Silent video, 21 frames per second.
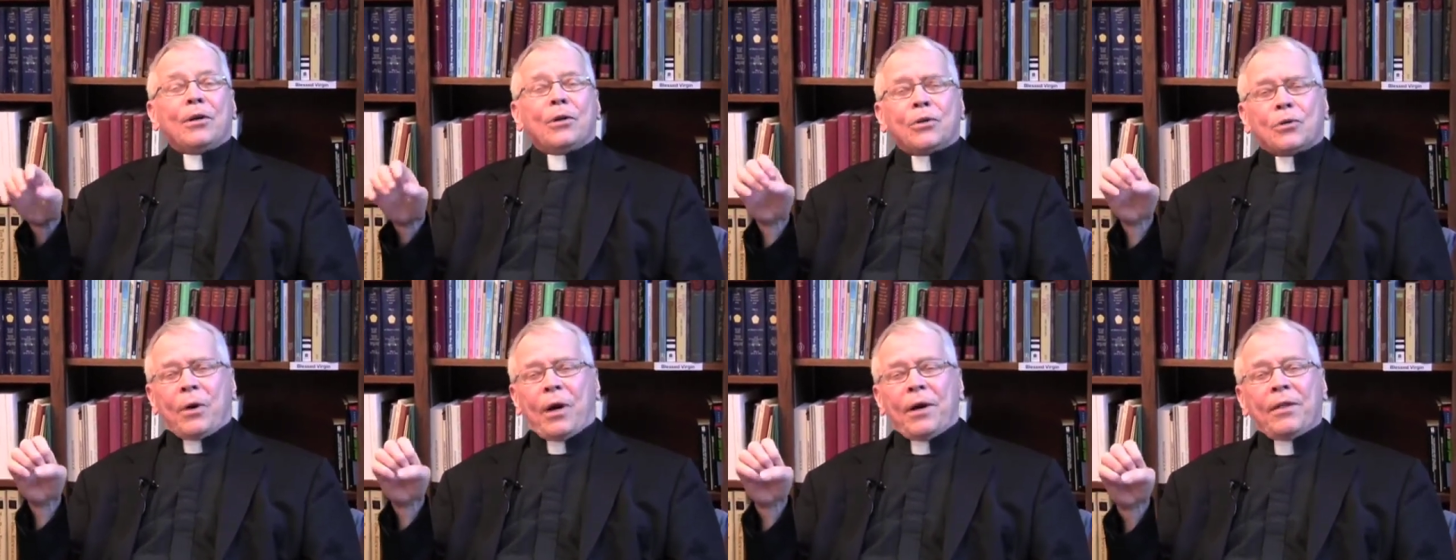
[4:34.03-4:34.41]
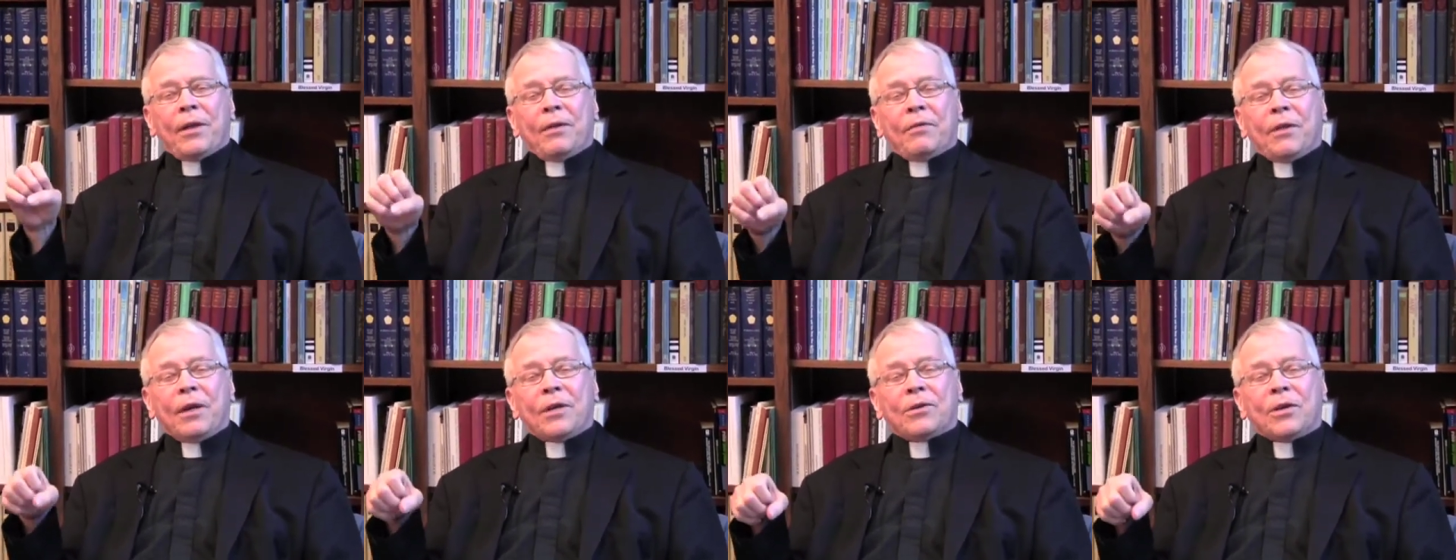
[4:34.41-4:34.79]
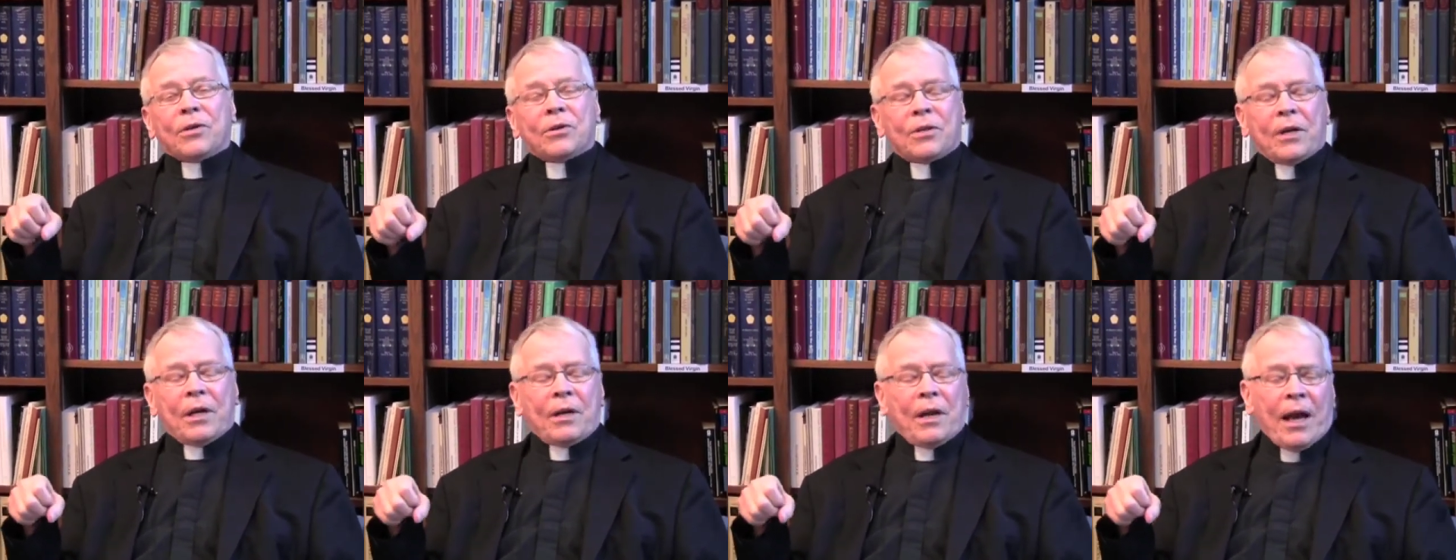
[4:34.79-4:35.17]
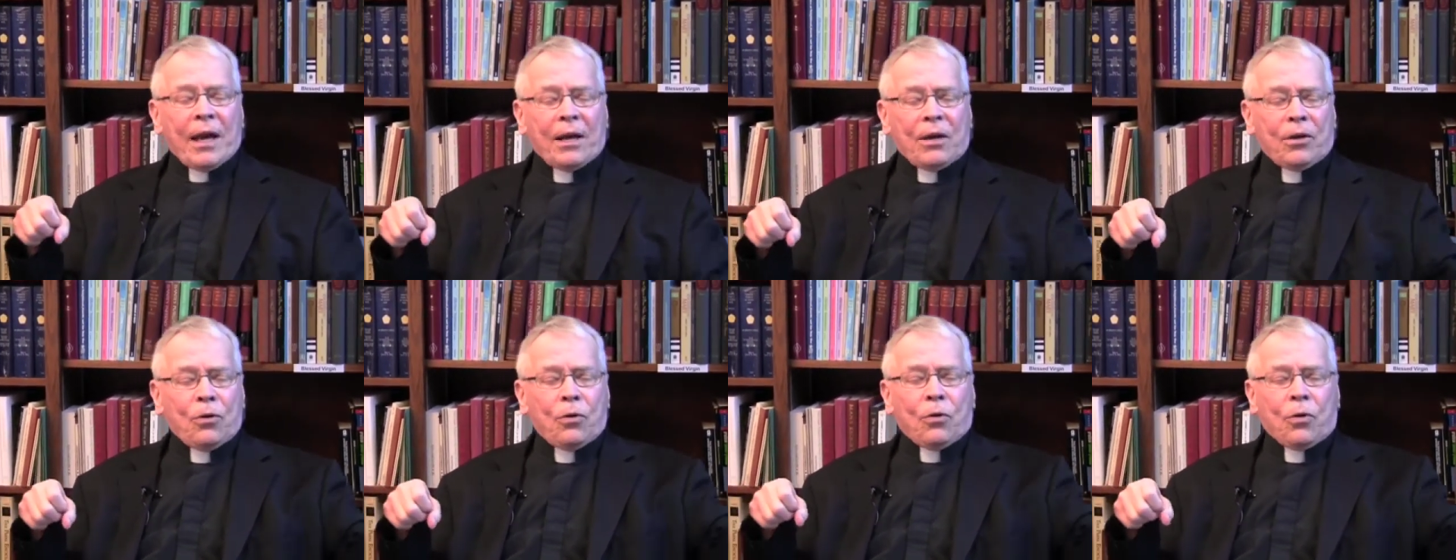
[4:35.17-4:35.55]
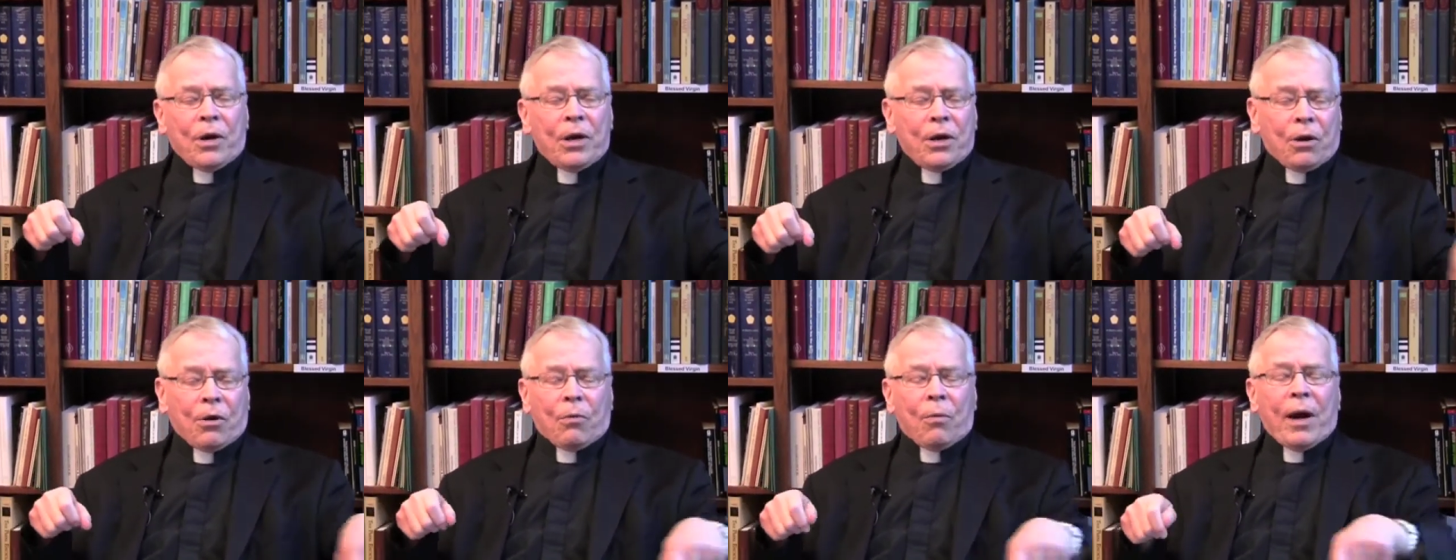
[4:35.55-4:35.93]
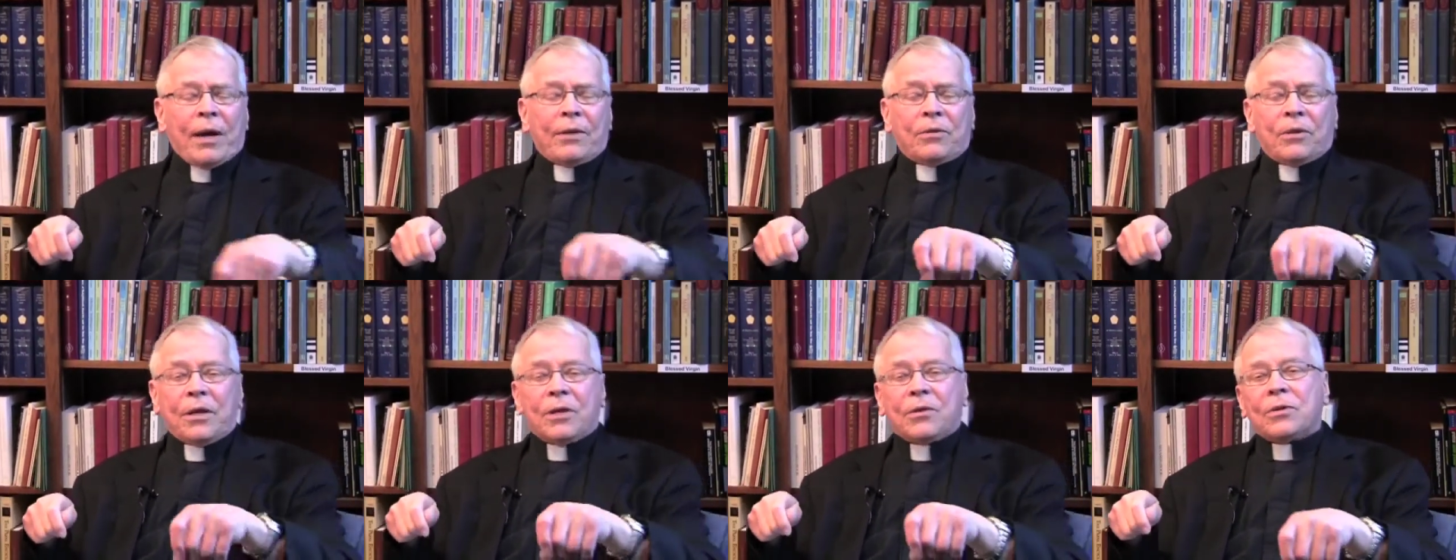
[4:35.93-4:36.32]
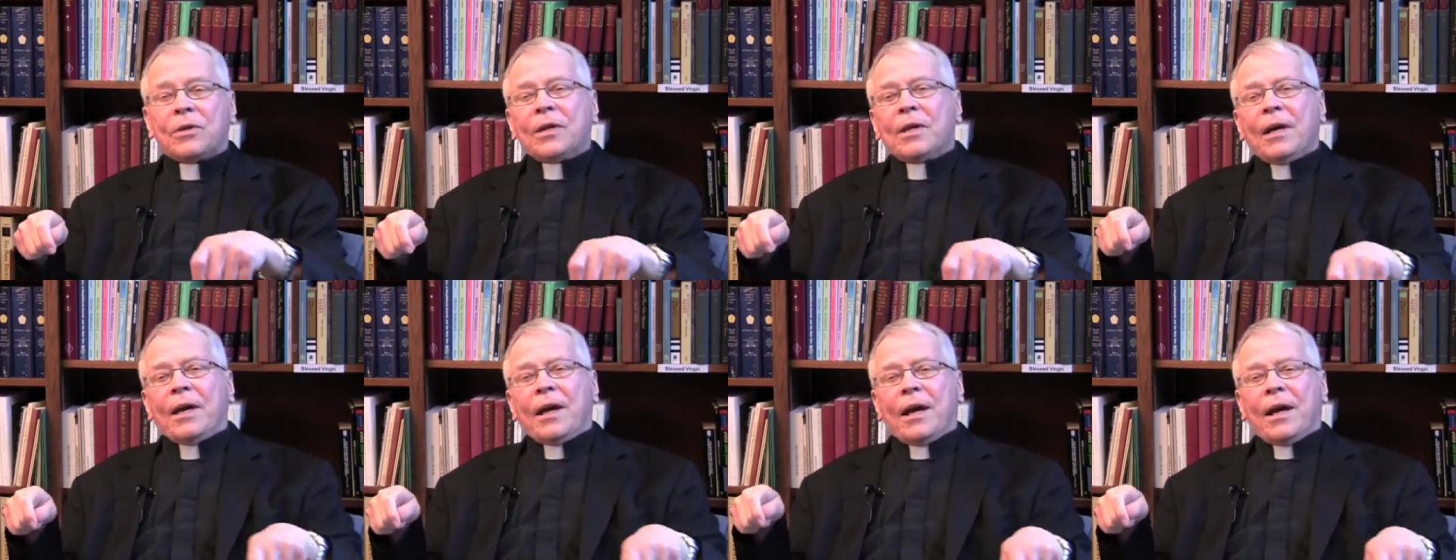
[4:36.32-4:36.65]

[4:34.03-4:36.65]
So I think they just said, hey, you, here, write this.